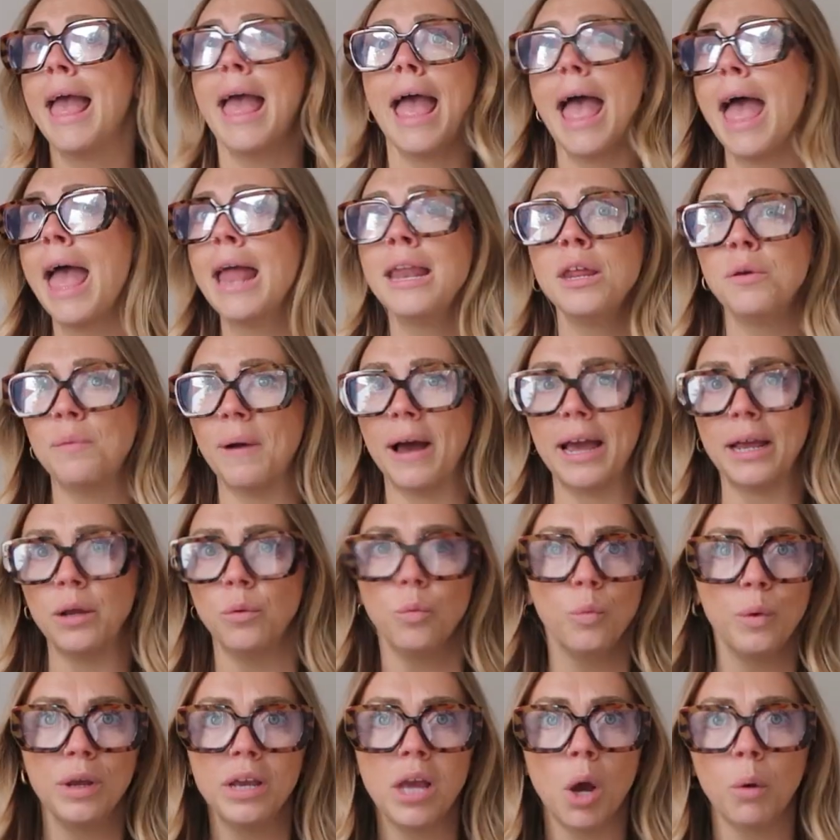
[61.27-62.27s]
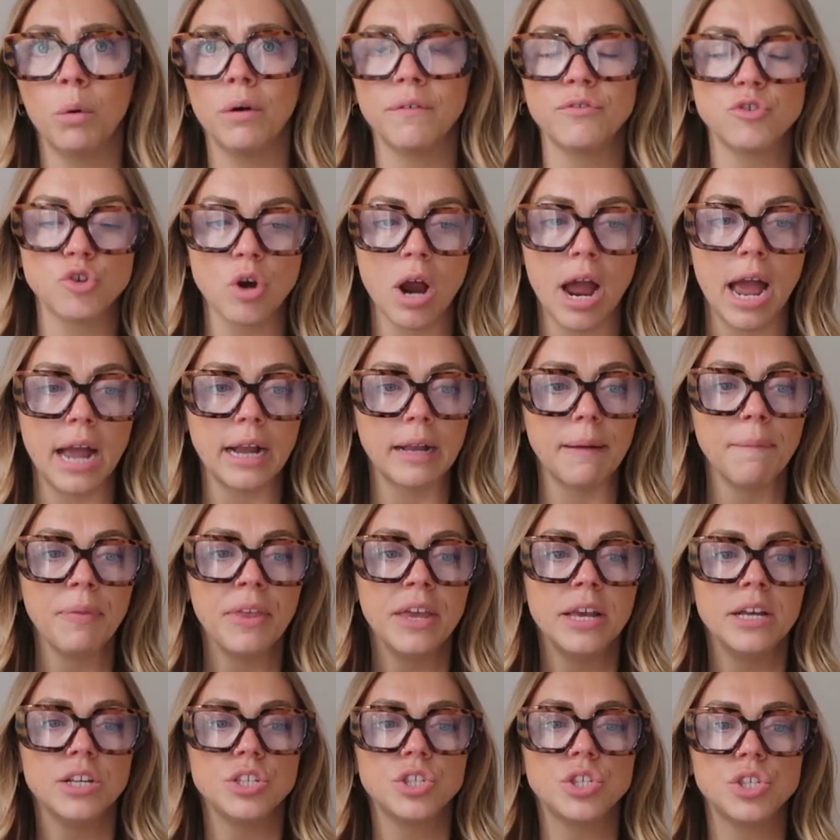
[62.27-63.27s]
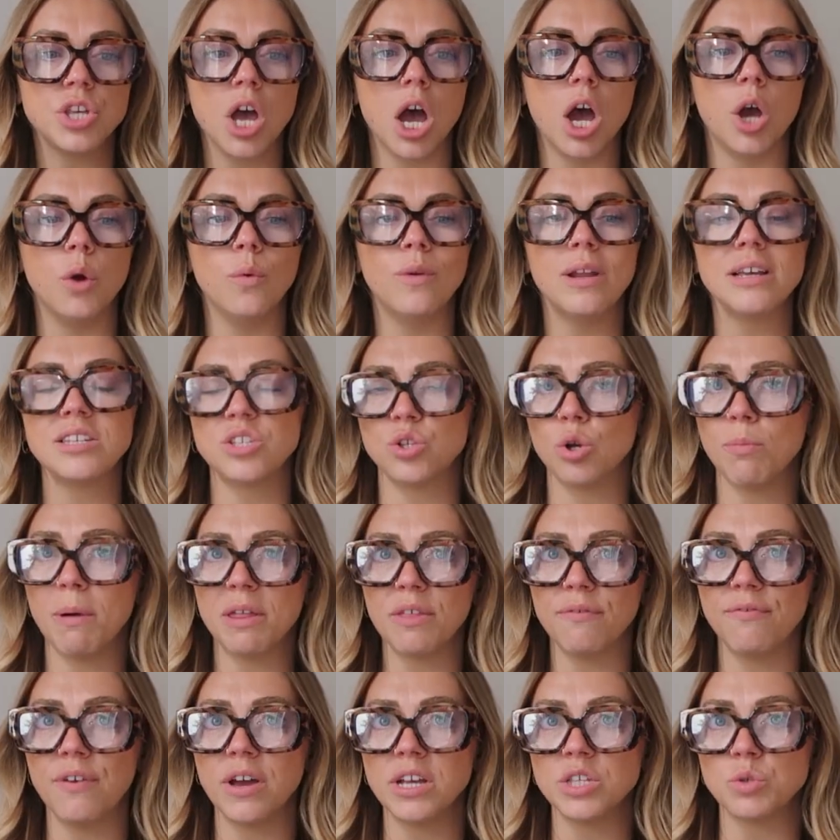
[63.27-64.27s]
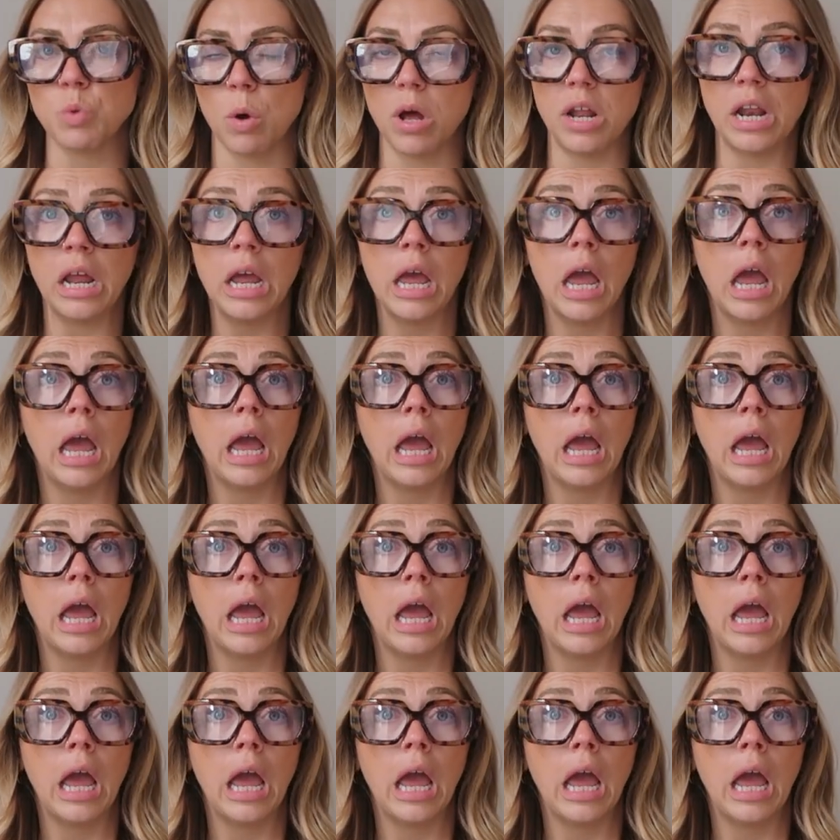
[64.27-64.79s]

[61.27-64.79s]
Anyway, we go off track, so let's talk about the first one.